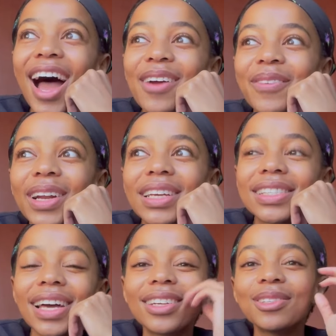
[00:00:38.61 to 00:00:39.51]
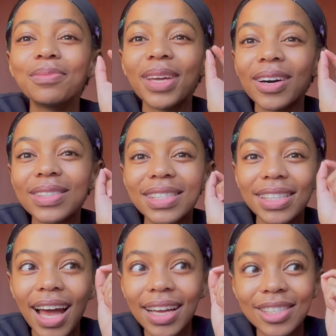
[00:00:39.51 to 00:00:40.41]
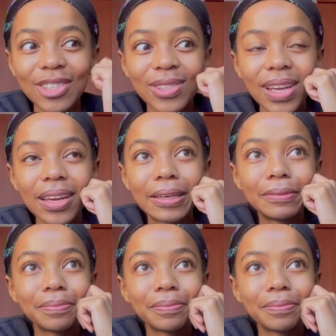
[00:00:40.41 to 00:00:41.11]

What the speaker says: I'm really excited to be outside today,